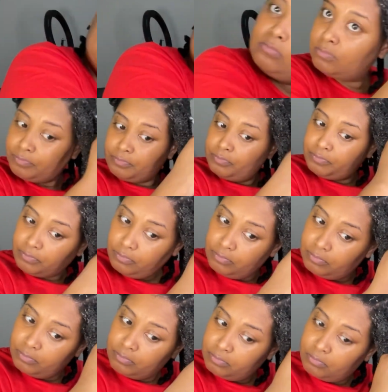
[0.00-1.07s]
comes out
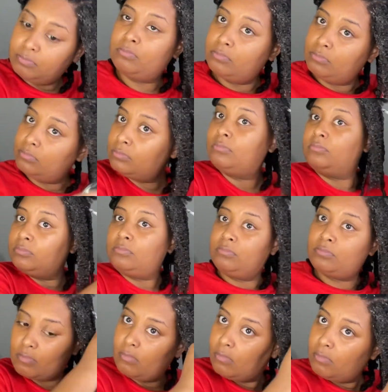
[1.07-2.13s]
perfect.
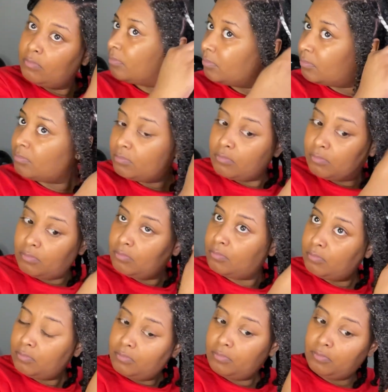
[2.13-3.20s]
The bigger the
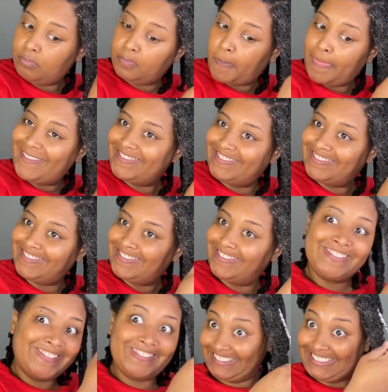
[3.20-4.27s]
twist, the
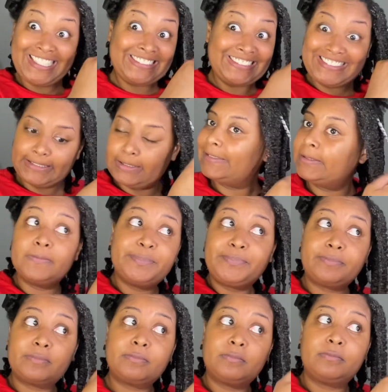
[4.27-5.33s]
higher up I would start
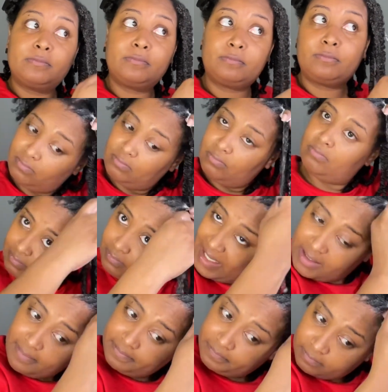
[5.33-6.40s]
coiling
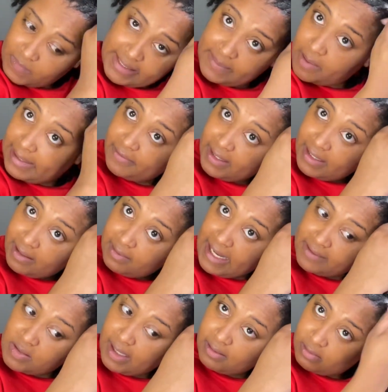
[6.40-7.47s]
because you don't want the
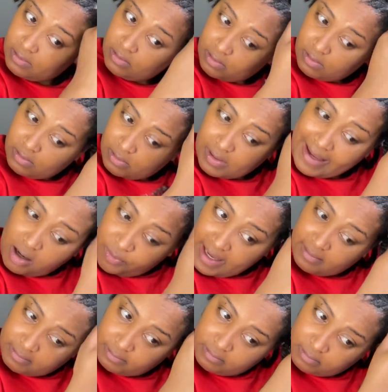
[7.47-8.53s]
twist to unravel.